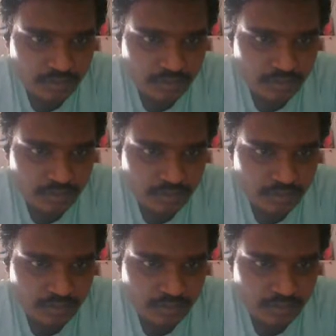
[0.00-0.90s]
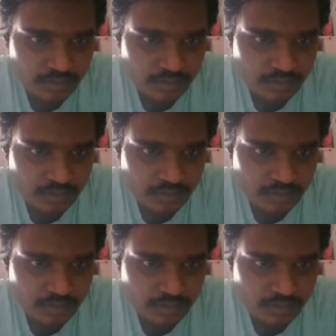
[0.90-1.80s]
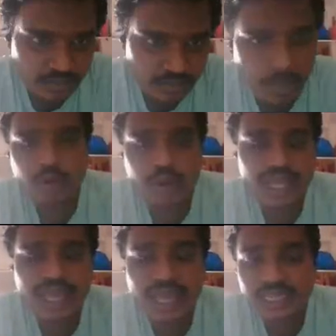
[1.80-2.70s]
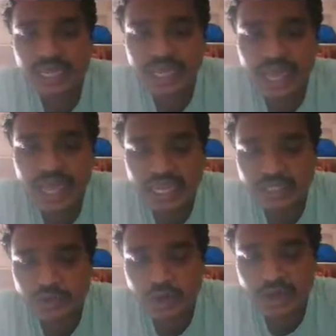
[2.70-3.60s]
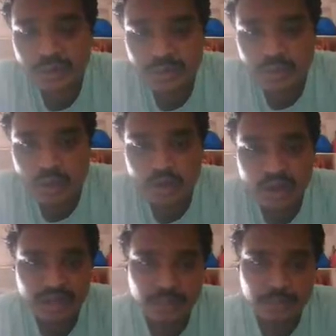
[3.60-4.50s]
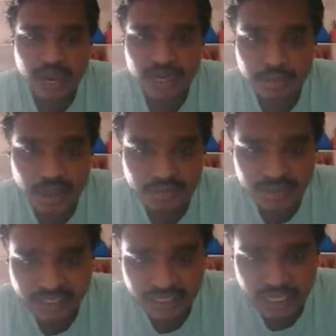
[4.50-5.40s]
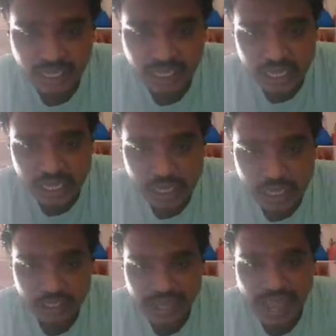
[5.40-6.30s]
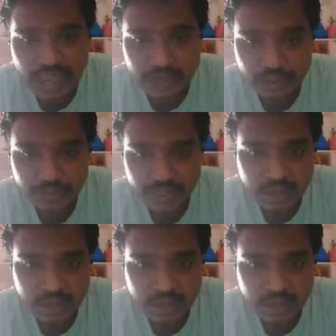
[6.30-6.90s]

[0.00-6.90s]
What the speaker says: Compression settling occurs when particles settle by compression in the flow. Okay, here the air is going to be blown at the bottom of this tank.